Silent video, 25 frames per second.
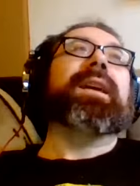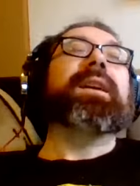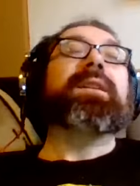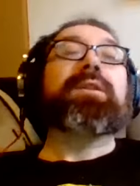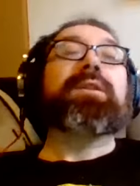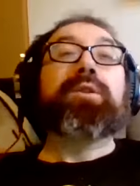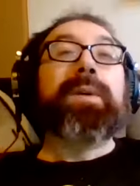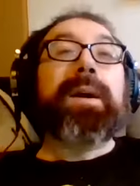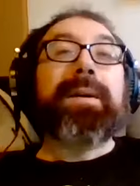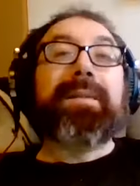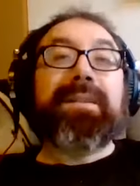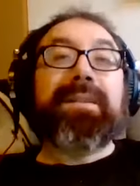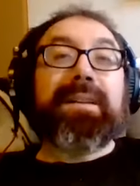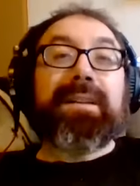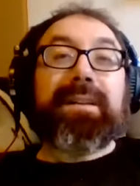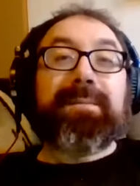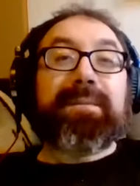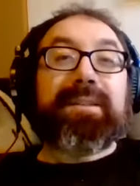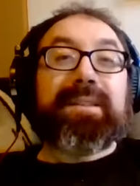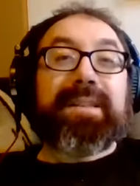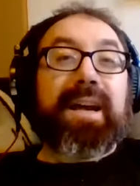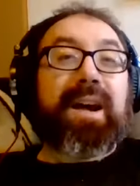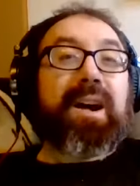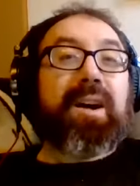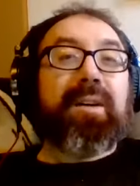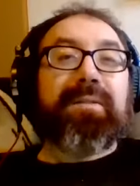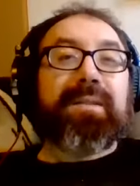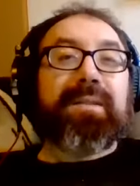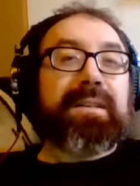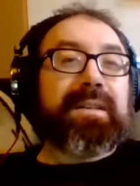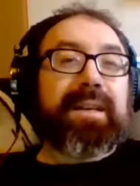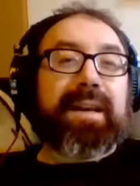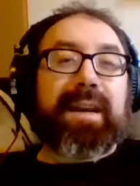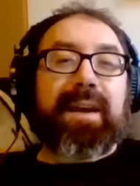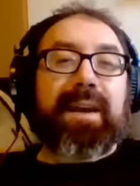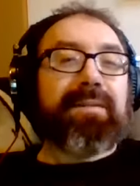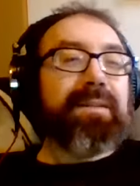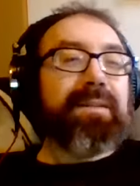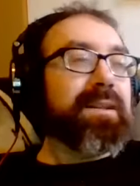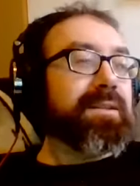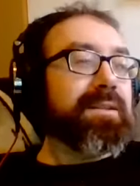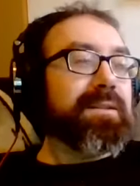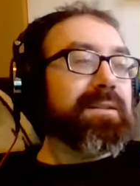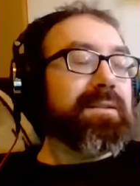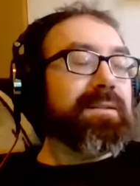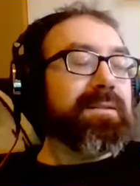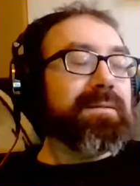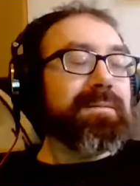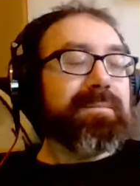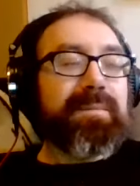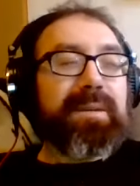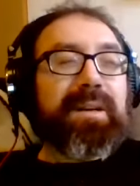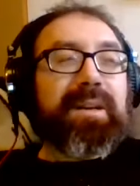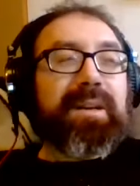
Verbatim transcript: they do everything themselves. It's like having these little.